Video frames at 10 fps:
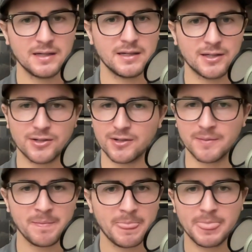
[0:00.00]

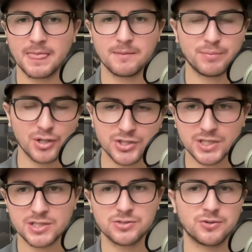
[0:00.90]
either
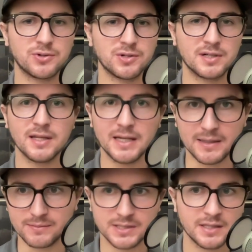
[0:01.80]
purchased or
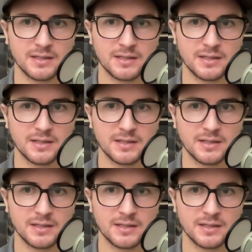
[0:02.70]
claimed,